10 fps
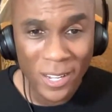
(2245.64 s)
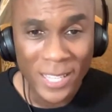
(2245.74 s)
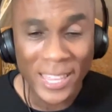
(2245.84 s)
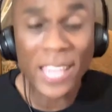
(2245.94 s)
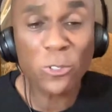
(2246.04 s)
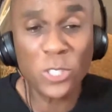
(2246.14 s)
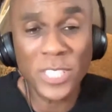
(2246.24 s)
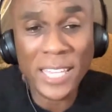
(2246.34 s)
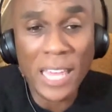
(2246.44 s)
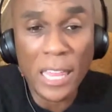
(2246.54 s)
they
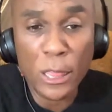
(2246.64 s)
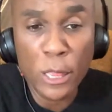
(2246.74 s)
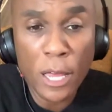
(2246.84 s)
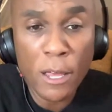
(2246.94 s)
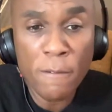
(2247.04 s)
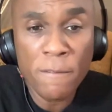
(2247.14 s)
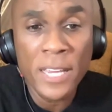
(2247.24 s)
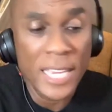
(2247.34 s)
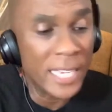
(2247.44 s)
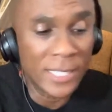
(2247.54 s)
understand that love
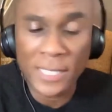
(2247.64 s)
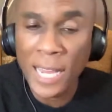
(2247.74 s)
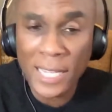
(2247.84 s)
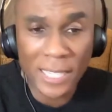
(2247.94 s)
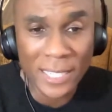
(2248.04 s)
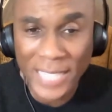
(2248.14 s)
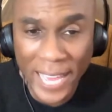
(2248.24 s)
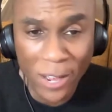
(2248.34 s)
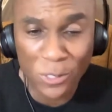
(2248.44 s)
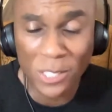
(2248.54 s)
is not a
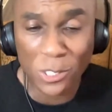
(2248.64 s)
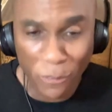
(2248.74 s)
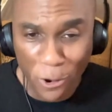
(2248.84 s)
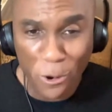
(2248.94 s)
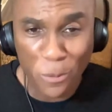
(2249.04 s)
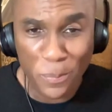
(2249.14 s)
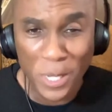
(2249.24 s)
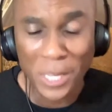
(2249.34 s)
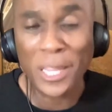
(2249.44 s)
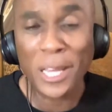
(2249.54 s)
noun, it's a verb.
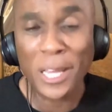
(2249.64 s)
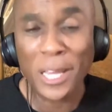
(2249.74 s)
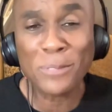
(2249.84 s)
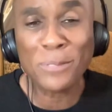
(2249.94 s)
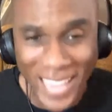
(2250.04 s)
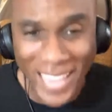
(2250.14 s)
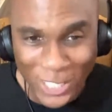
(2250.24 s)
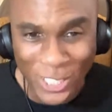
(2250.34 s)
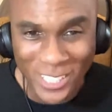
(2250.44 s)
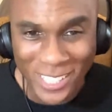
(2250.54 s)
Love takes
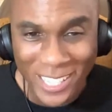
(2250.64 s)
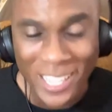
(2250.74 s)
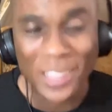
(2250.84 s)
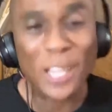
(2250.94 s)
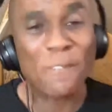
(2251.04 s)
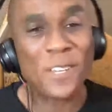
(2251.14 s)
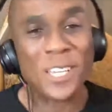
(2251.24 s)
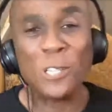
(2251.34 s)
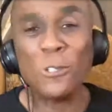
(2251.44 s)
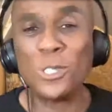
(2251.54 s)
action. Love
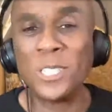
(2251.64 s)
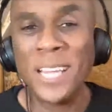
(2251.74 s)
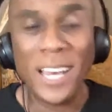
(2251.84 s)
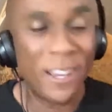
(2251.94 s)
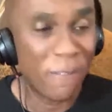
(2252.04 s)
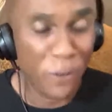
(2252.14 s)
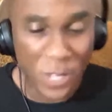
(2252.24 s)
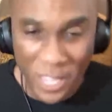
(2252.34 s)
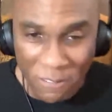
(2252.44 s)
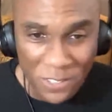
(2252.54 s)
includes uh,
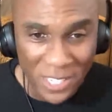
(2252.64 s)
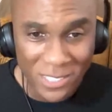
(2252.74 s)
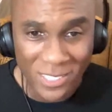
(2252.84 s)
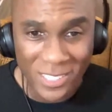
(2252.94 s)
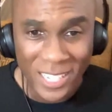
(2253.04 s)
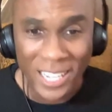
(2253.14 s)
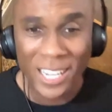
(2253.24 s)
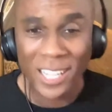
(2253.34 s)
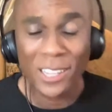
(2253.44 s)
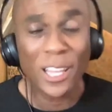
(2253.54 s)
forgiveness.
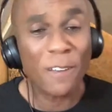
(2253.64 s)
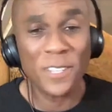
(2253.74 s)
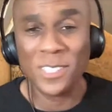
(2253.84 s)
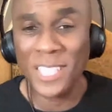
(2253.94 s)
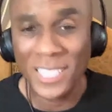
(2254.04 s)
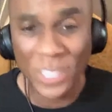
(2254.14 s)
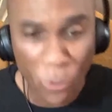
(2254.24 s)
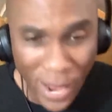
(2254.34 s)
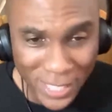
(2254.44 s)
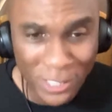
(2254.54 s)
Uh, love is, is
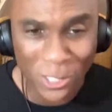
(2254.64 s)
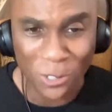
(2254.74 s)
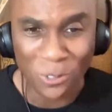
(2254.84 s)
gratitude.